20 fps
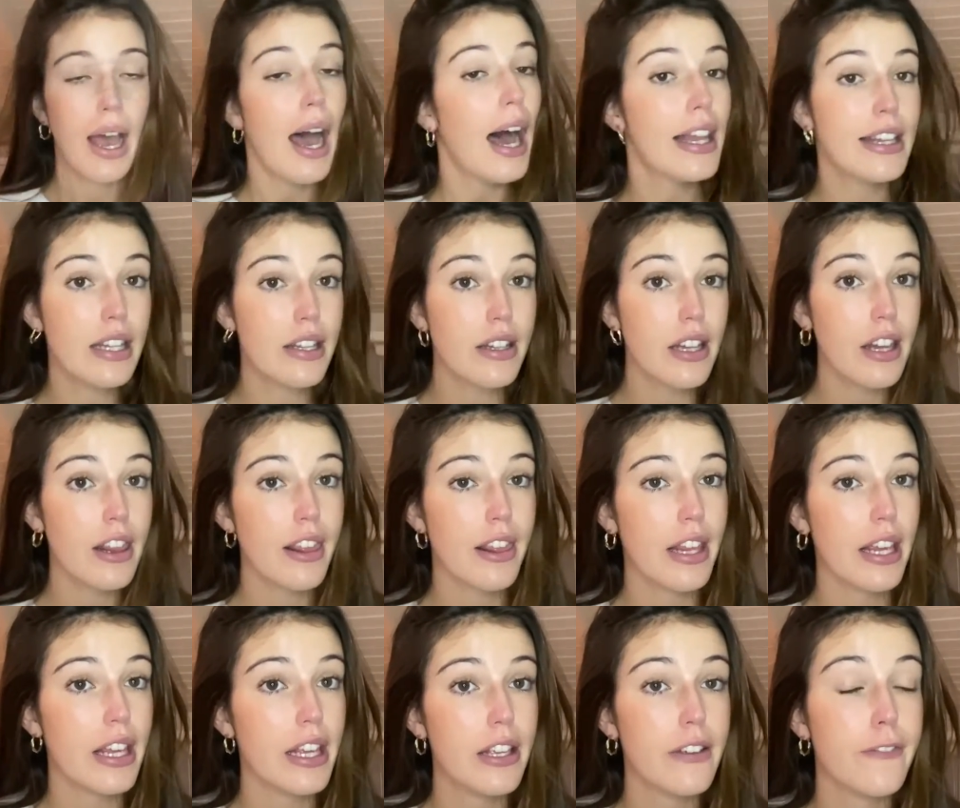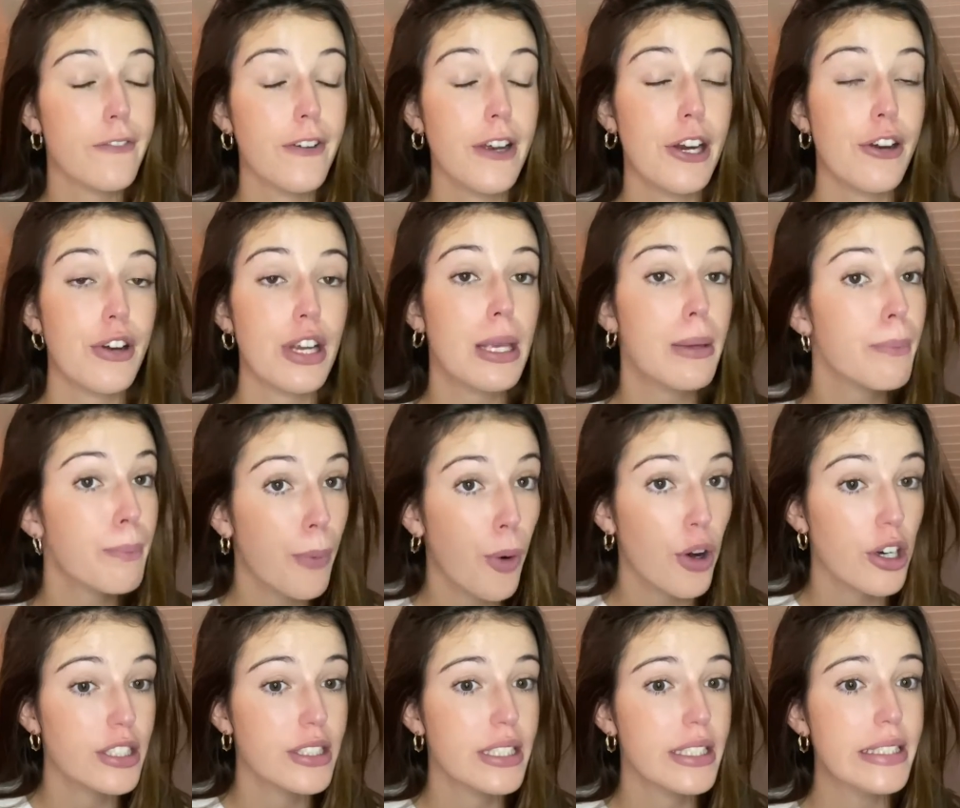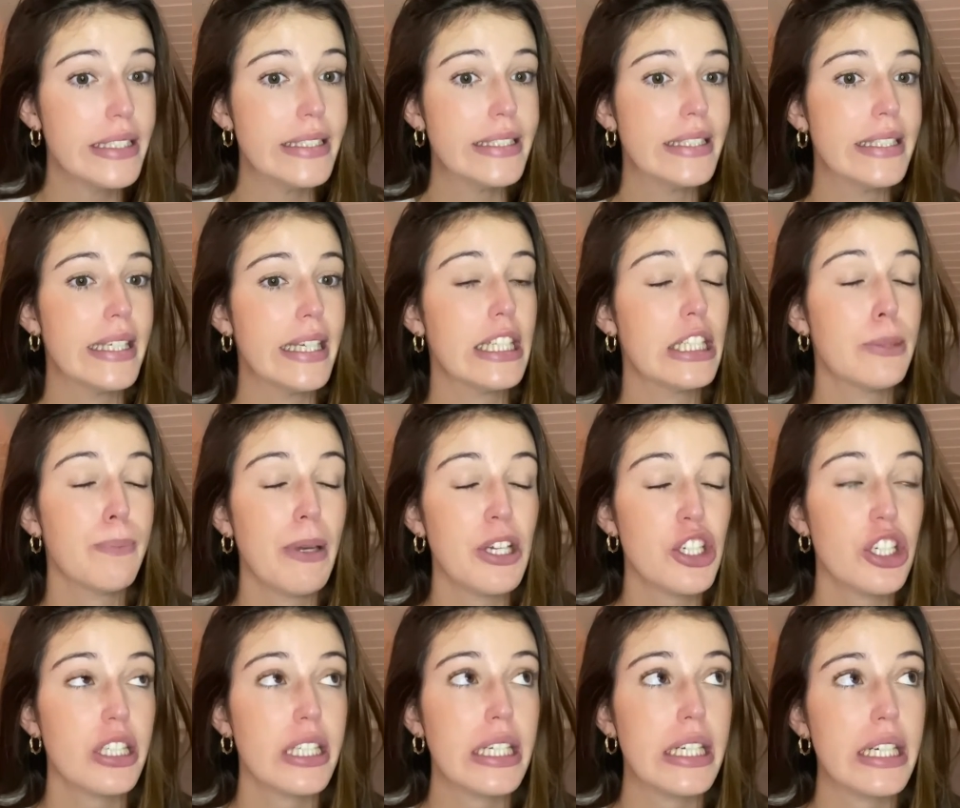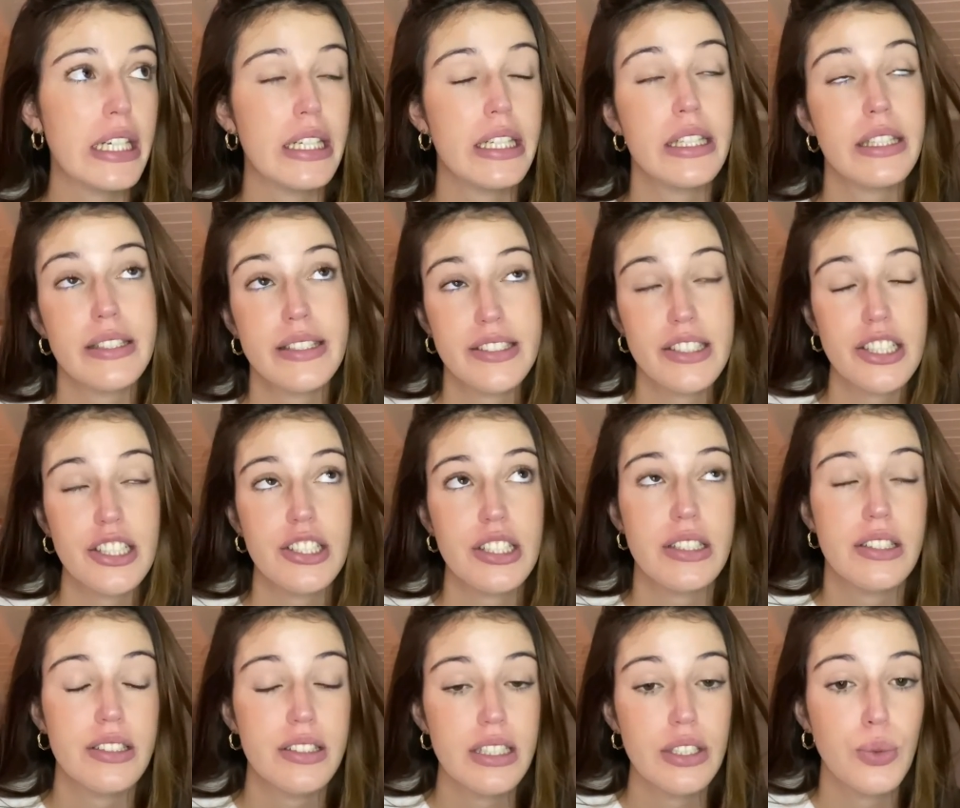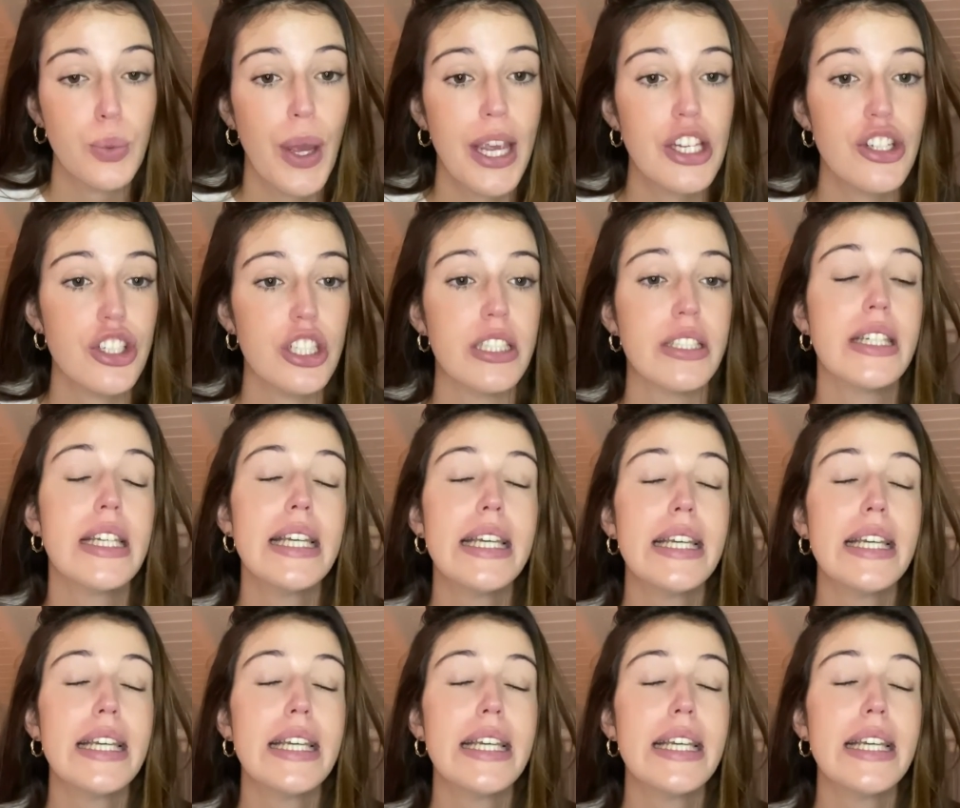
Another thing very important, especially in uncertain situation,